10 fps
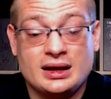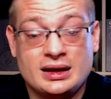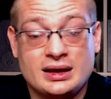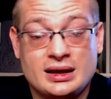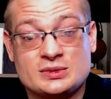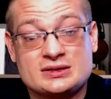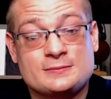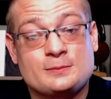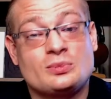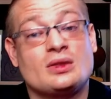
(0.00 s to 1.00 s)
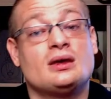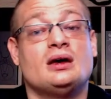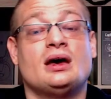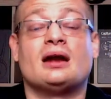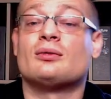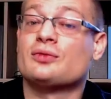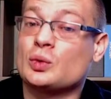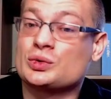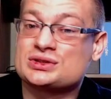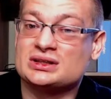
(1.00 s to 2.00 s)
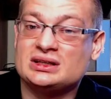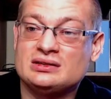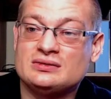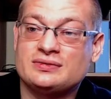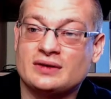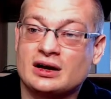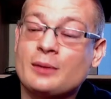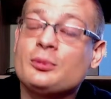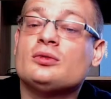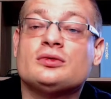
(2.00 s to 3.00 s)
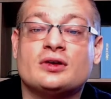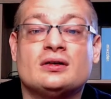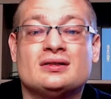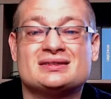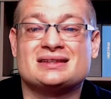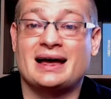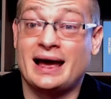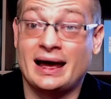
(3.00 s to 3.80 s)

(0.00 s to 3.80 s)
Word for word: instrument. And I'll of course leave a couple of songs,